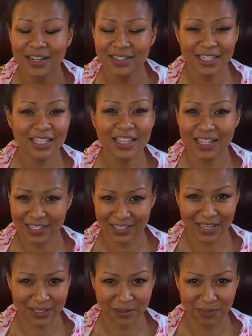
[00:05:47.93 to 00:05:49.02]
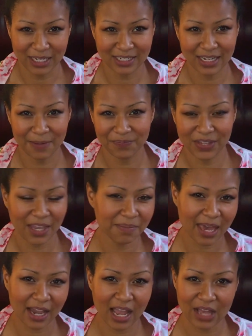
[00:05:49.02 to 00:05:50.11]
did the assessment, came
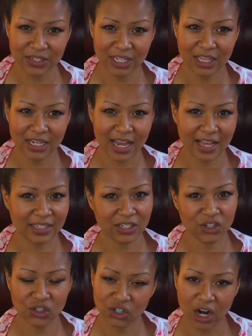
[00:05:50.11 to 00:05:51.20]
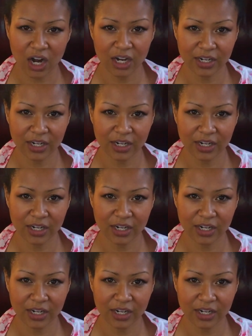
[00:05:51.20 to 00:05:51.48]
back out to the desk to chart,